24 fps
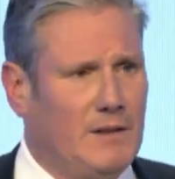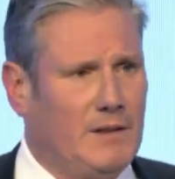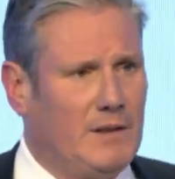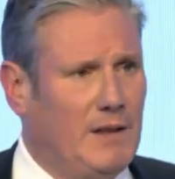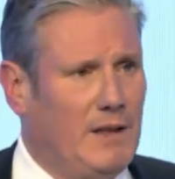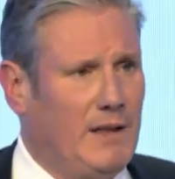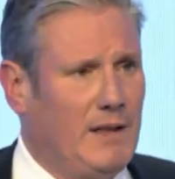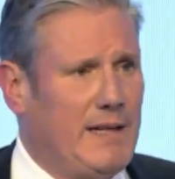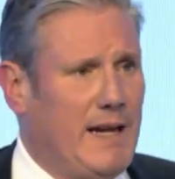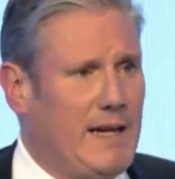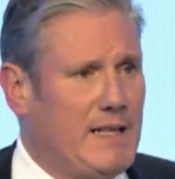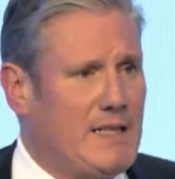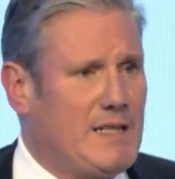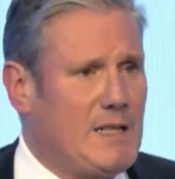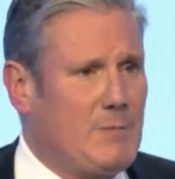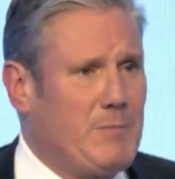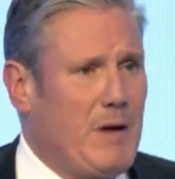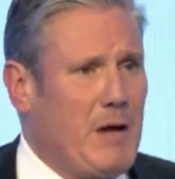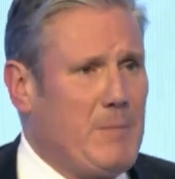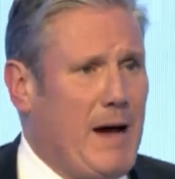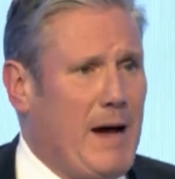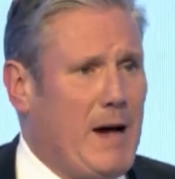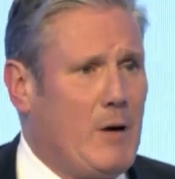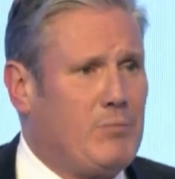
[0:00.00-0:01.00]
It has to be
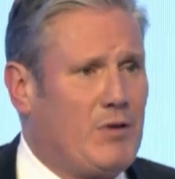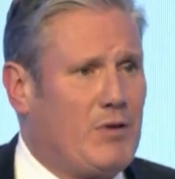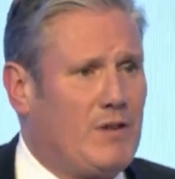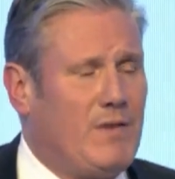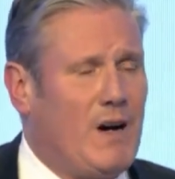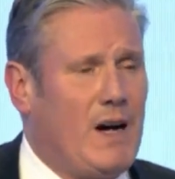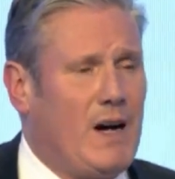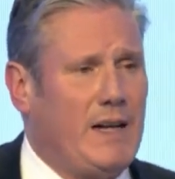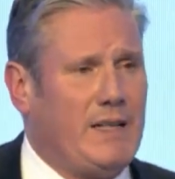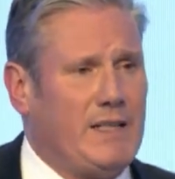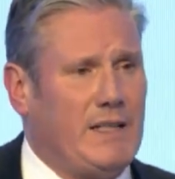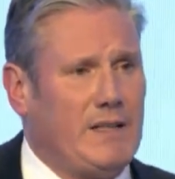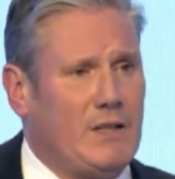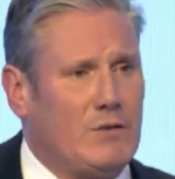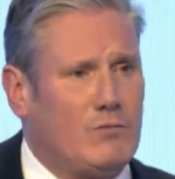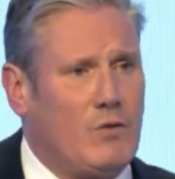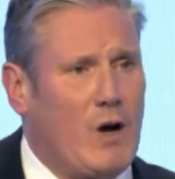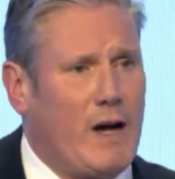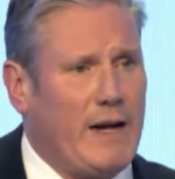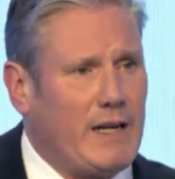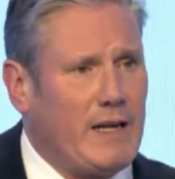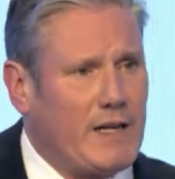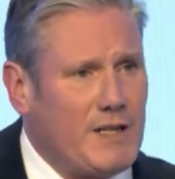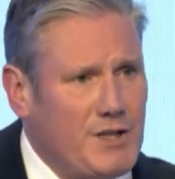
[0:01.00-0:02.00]
about providing the
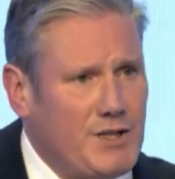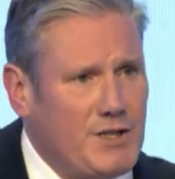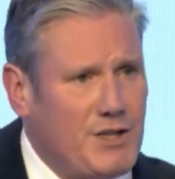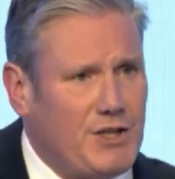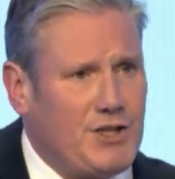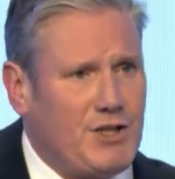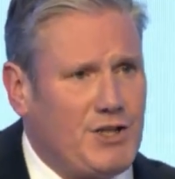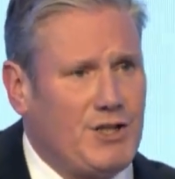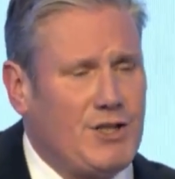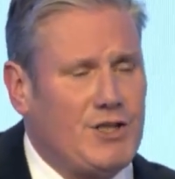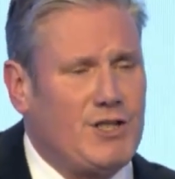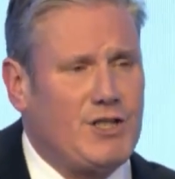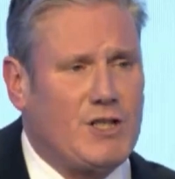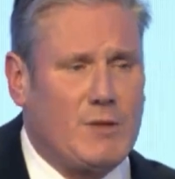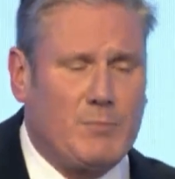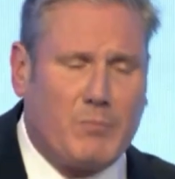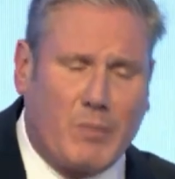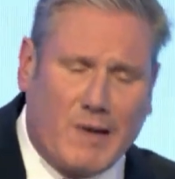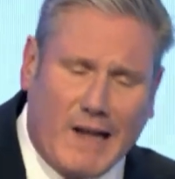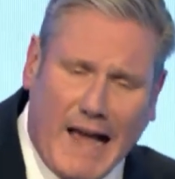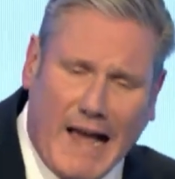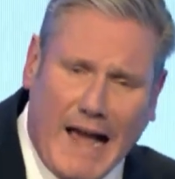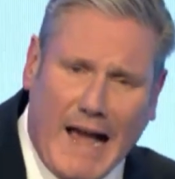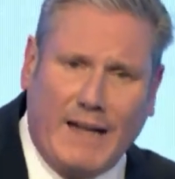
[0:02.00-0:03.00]
right conditions to
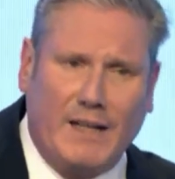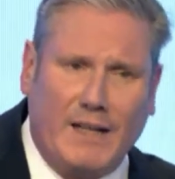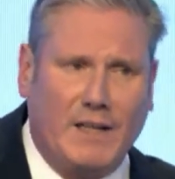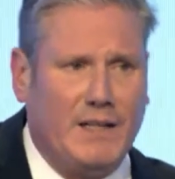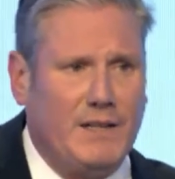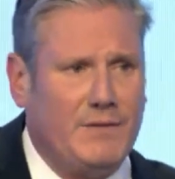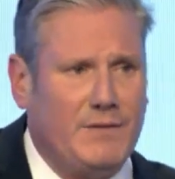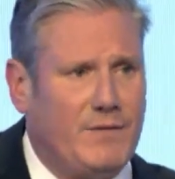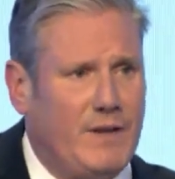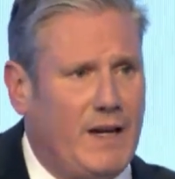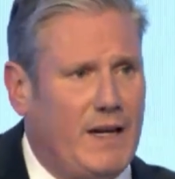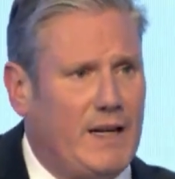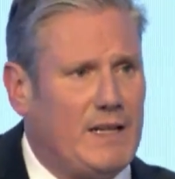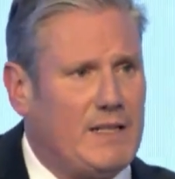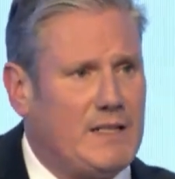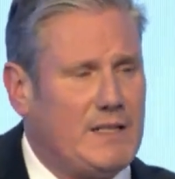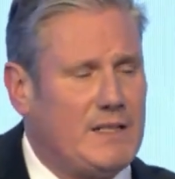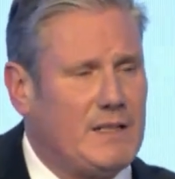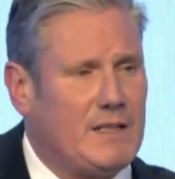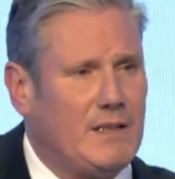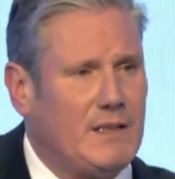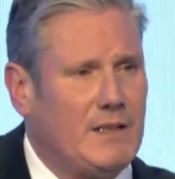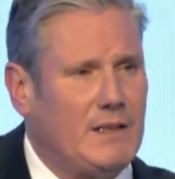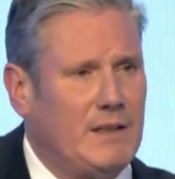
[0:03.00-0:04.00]
plan and
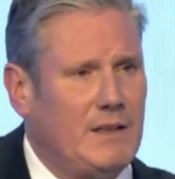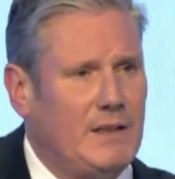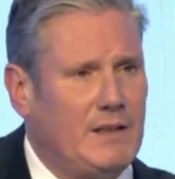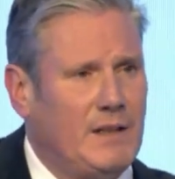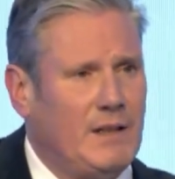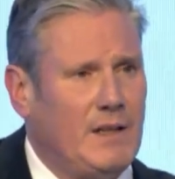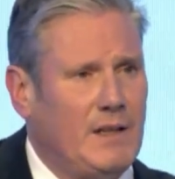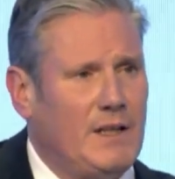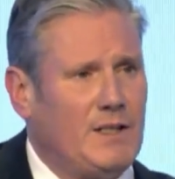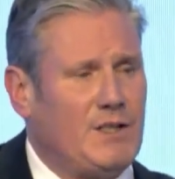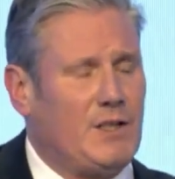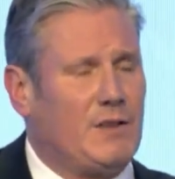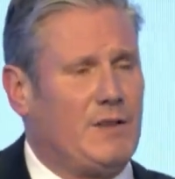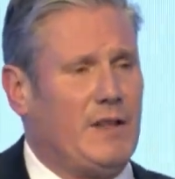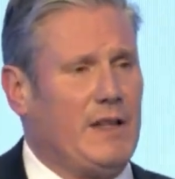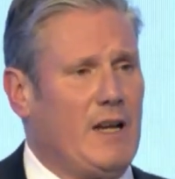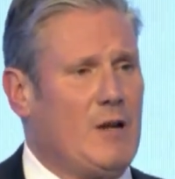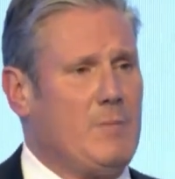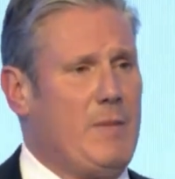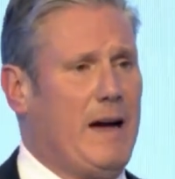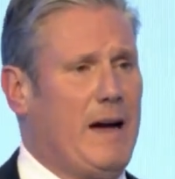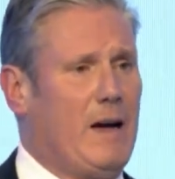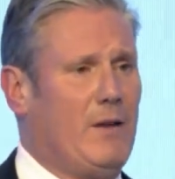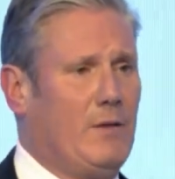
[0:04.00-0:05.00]
invest, to think
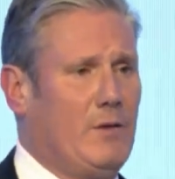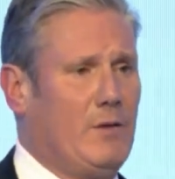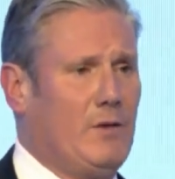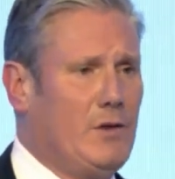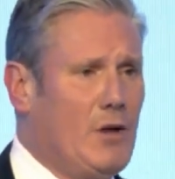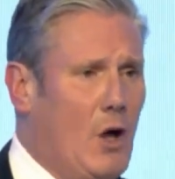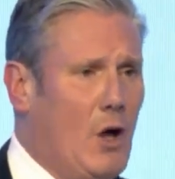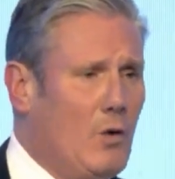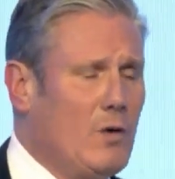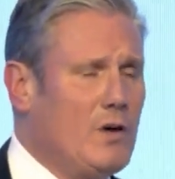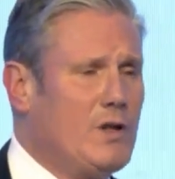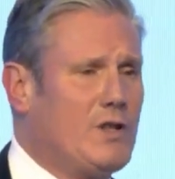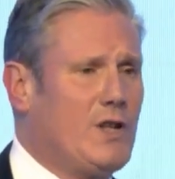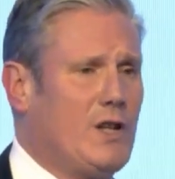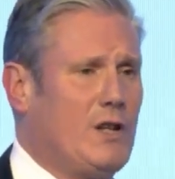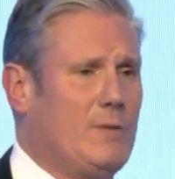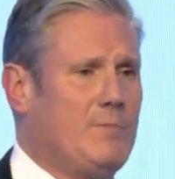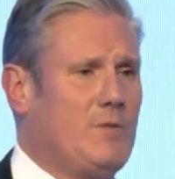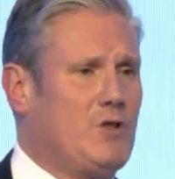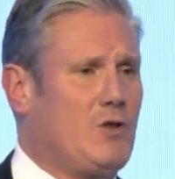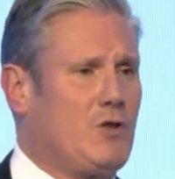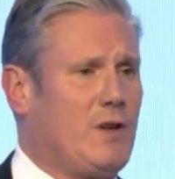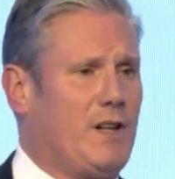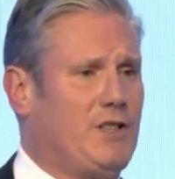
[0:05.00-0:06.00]
about long term
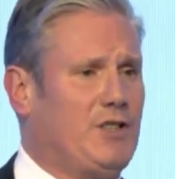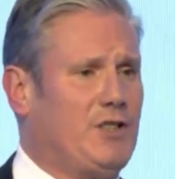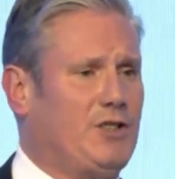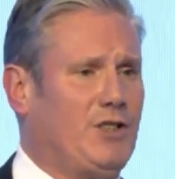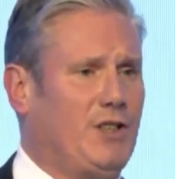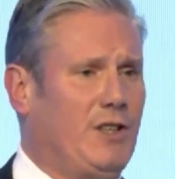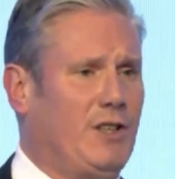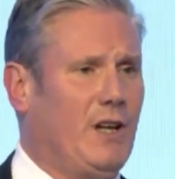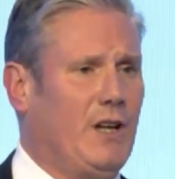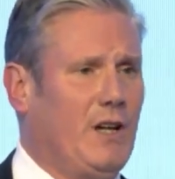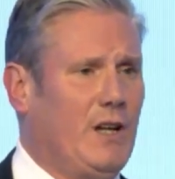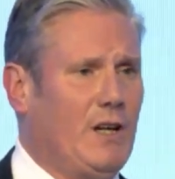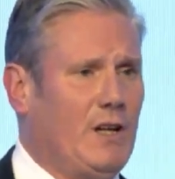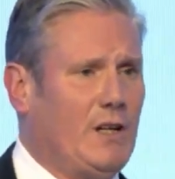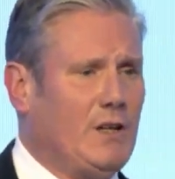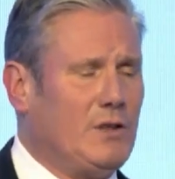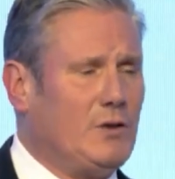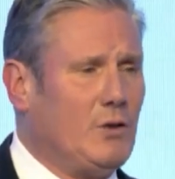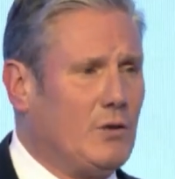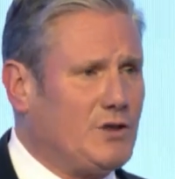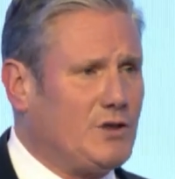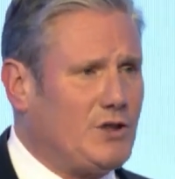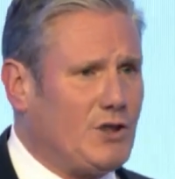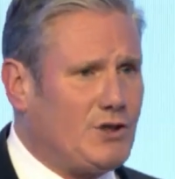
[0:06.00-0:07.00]
strategy,
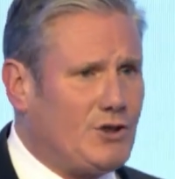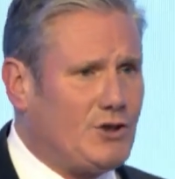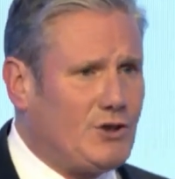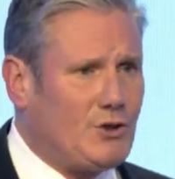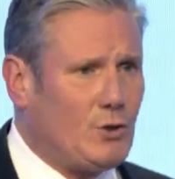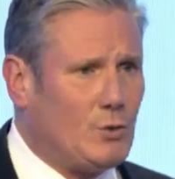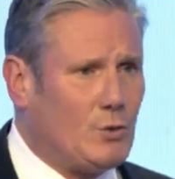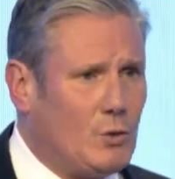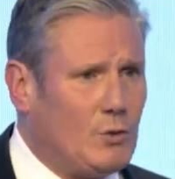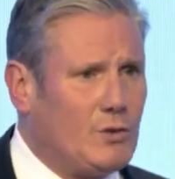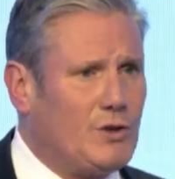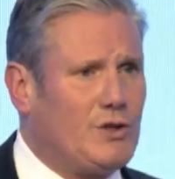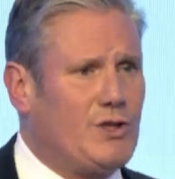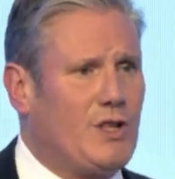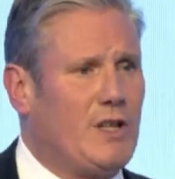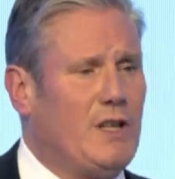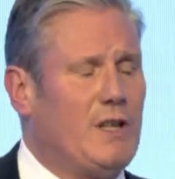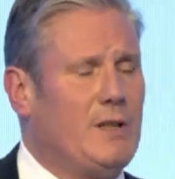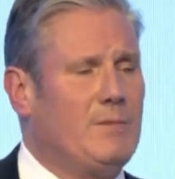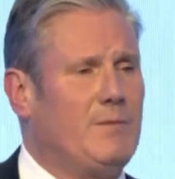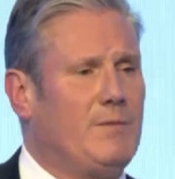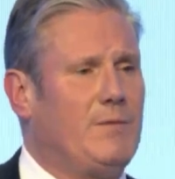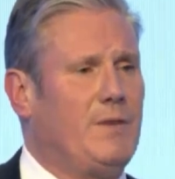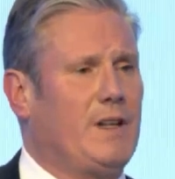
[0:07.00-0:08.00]
not just short
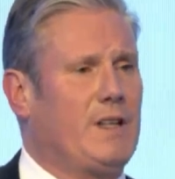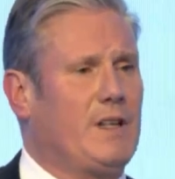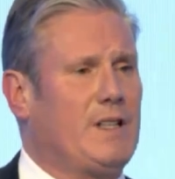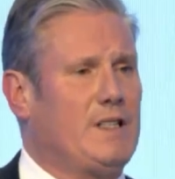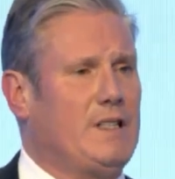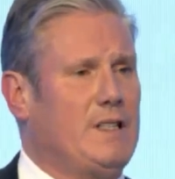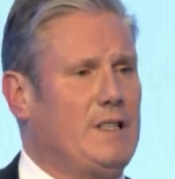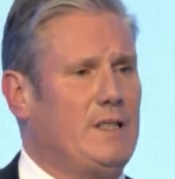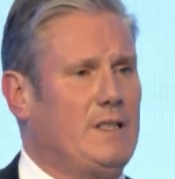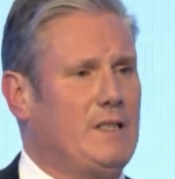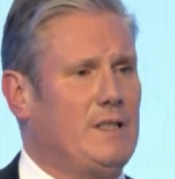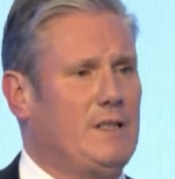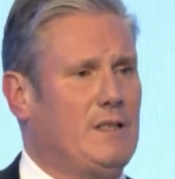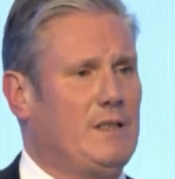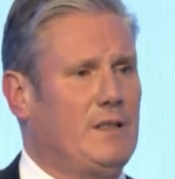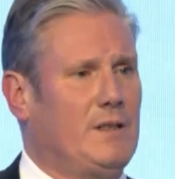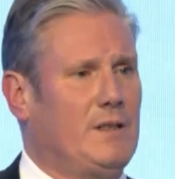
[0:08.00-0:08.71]
term fixes,